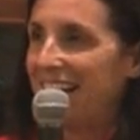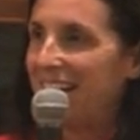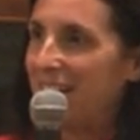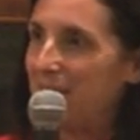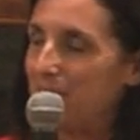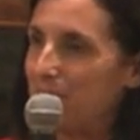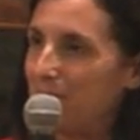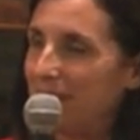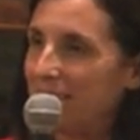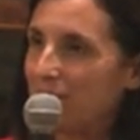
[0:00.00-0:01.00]

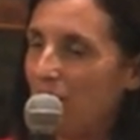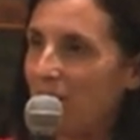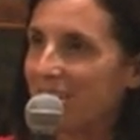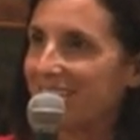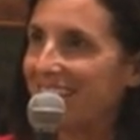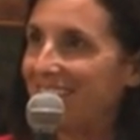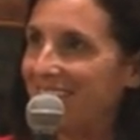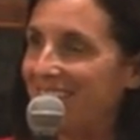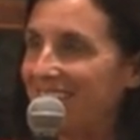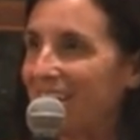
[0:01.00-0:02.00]
my dog
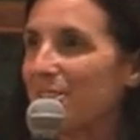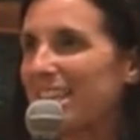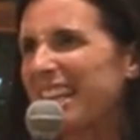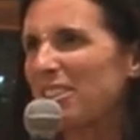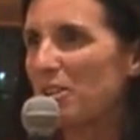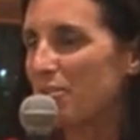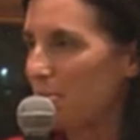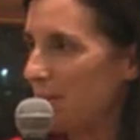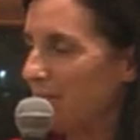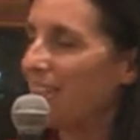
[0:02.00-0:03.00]
sitter, there was like 3 or
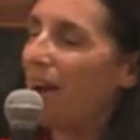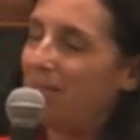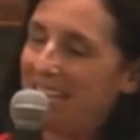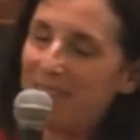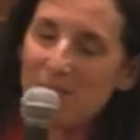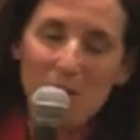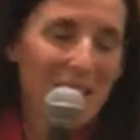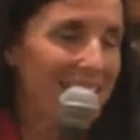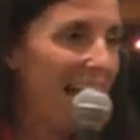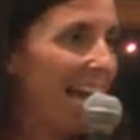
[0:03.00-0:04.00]
4 people. No, I mean, I'm
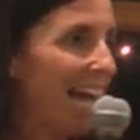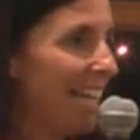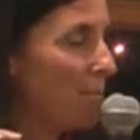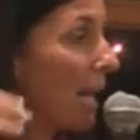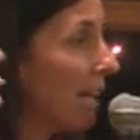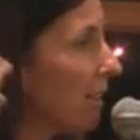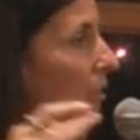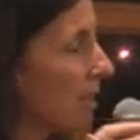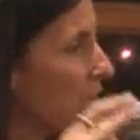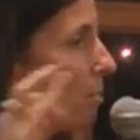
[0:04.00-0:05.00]
joking. But I
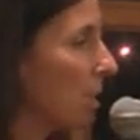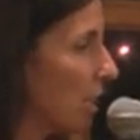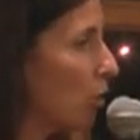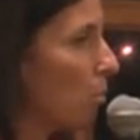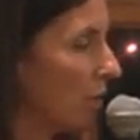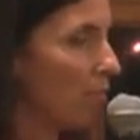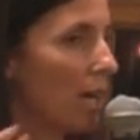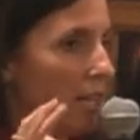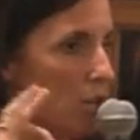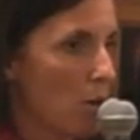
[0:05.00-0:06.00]
literally, from a political point of view,
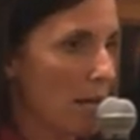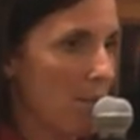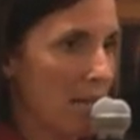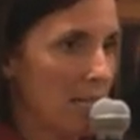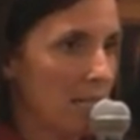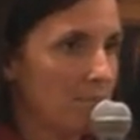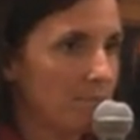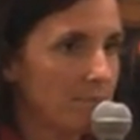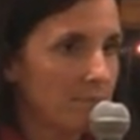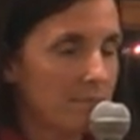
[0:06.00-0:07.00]
I had no name ID.
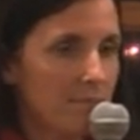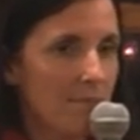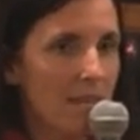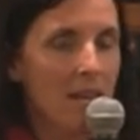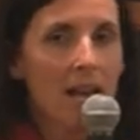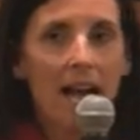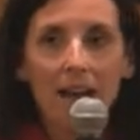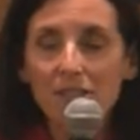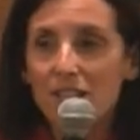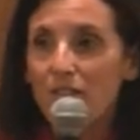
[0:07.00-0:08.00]

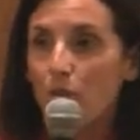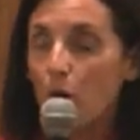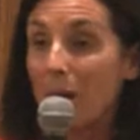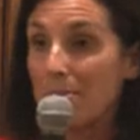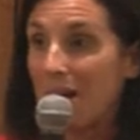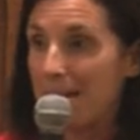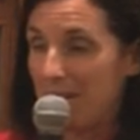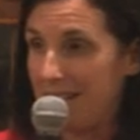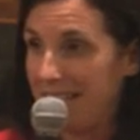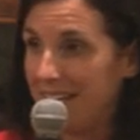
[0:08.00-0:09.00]
I was in a 4-way
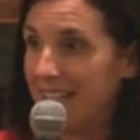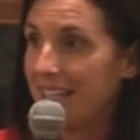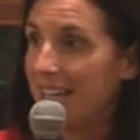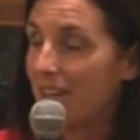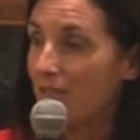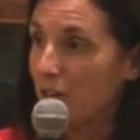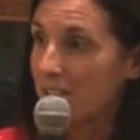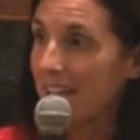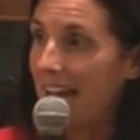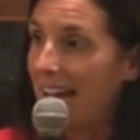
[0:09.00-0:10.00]
primary. The
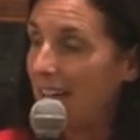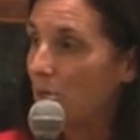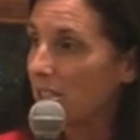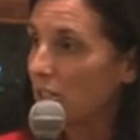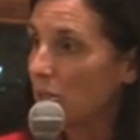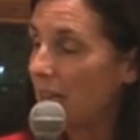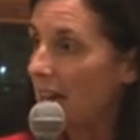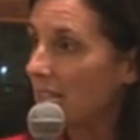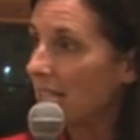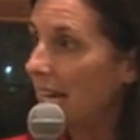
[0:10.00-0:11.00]
first guy was the
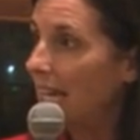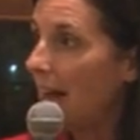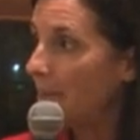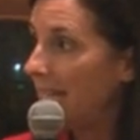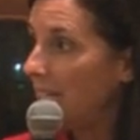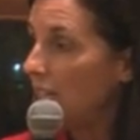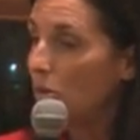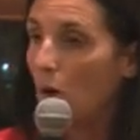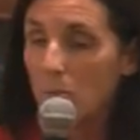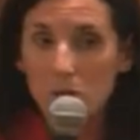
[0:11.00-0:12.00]
2010 nominee
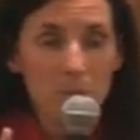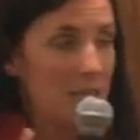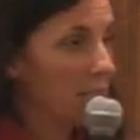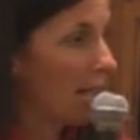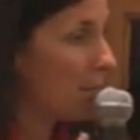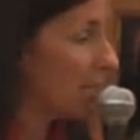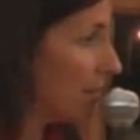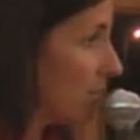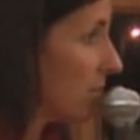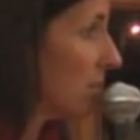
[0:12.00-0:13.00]
who almost beat Gabby
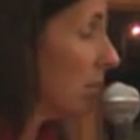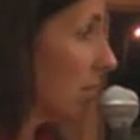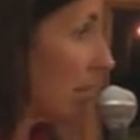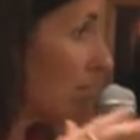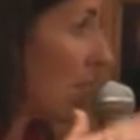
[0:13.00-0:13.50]
Giffords, like